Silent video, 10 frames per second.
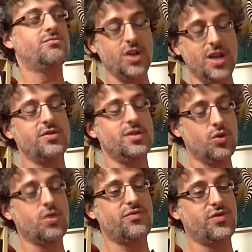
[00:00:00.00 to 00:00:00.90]
I'm really
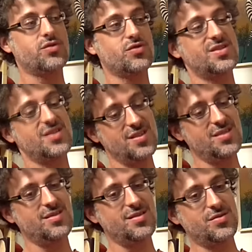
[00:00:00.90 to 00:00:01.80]
looking forward to
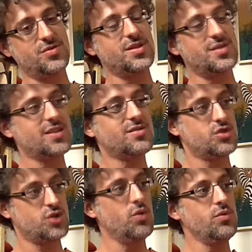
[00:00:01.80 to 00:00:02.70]
see to see that in
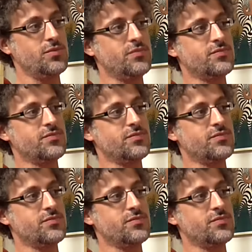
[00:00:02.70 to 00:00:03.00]
the show.